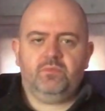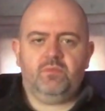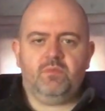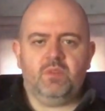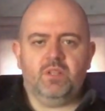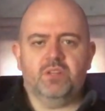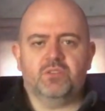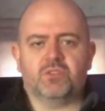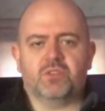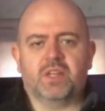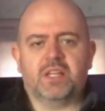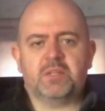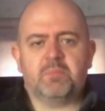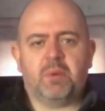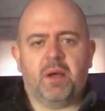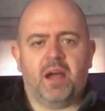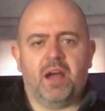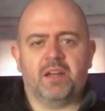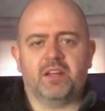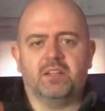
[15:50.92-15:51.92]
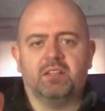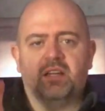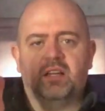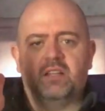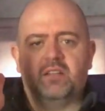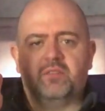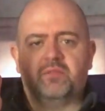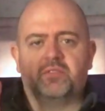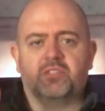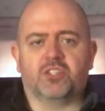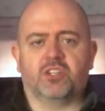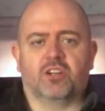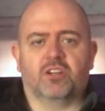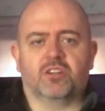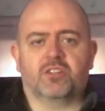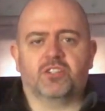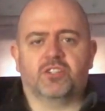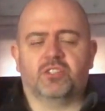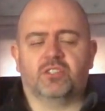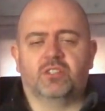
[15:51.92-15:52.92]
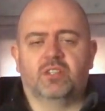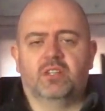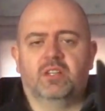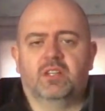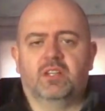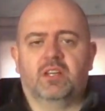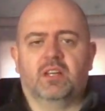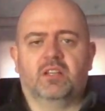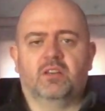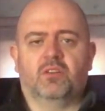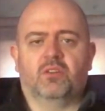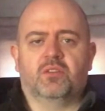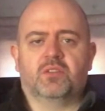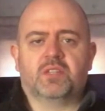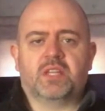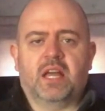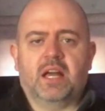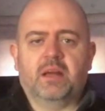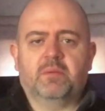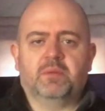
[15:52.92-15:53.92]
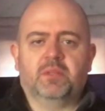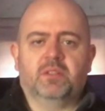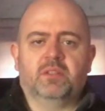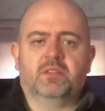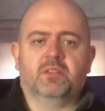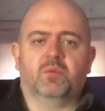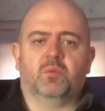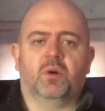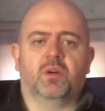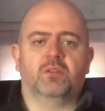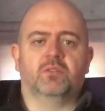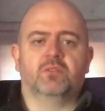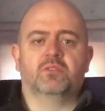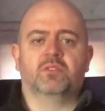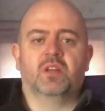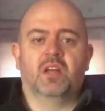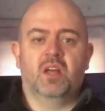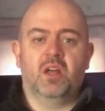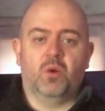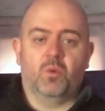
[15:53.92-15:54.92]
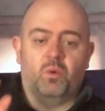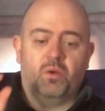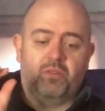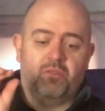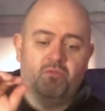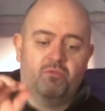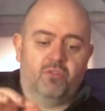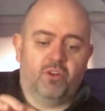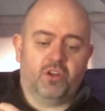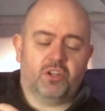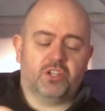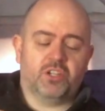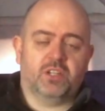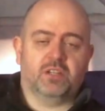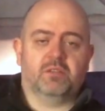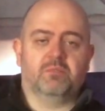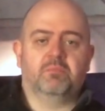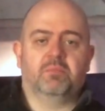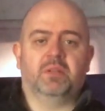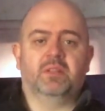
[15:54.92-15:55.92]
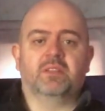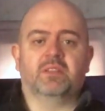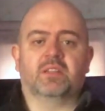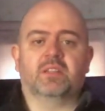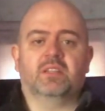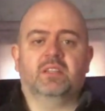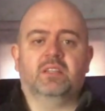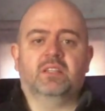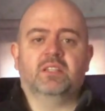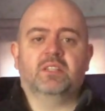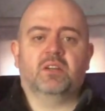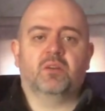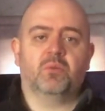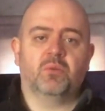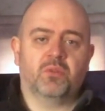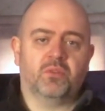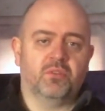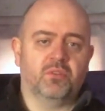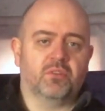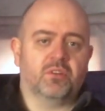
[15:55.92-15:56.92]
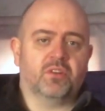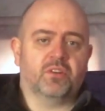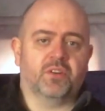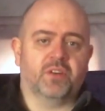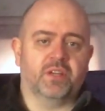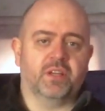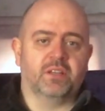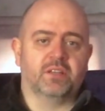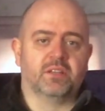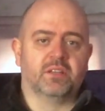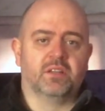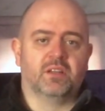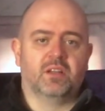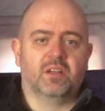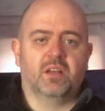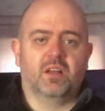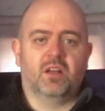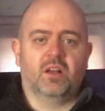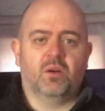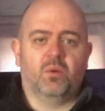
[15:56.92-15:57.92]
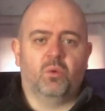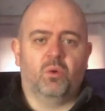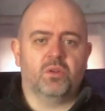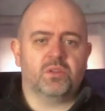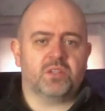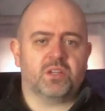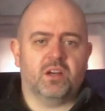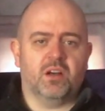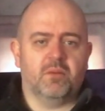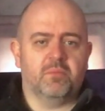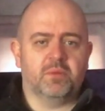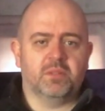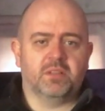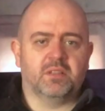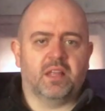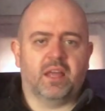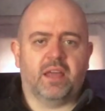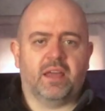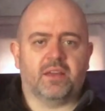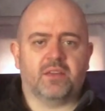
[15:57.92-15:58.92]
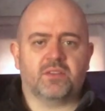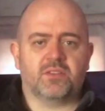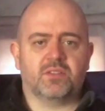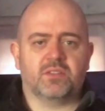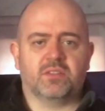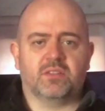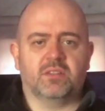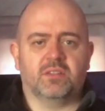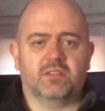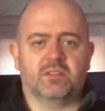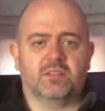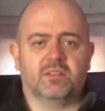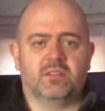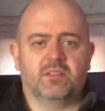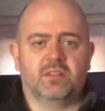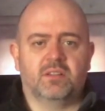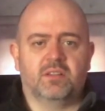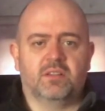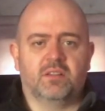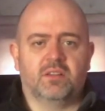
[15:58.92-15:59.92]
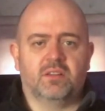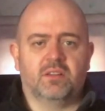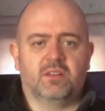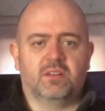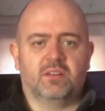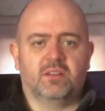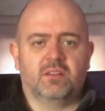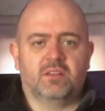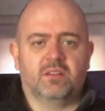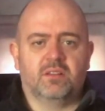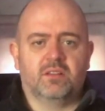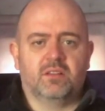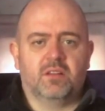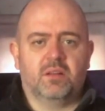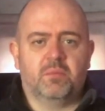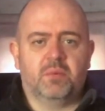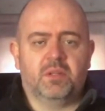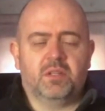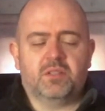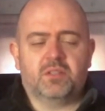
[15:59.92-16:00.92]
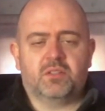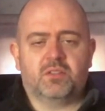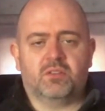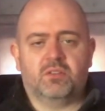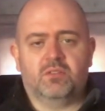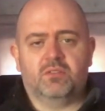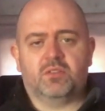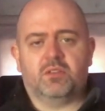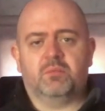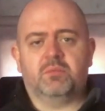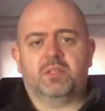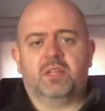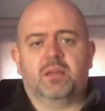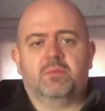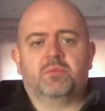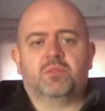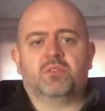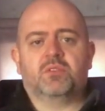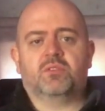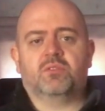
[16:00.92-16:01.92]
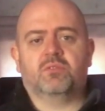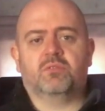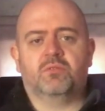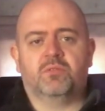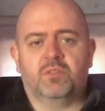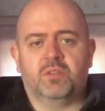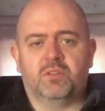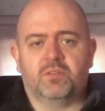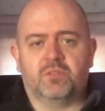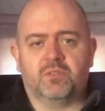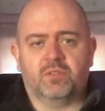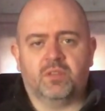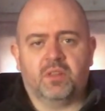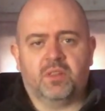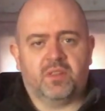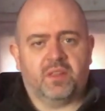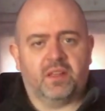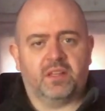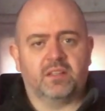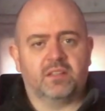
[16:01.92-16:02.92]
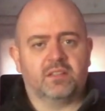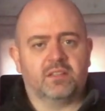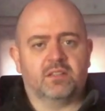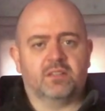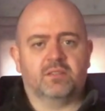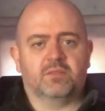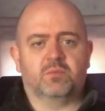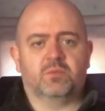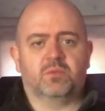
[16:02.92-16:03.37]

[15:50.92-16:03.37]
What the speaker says: So this parallel of church and all that's happening in the world, with Russia being the key now with Ukraine, what's coming next? I mean, sometimes it's too fearful to think. We're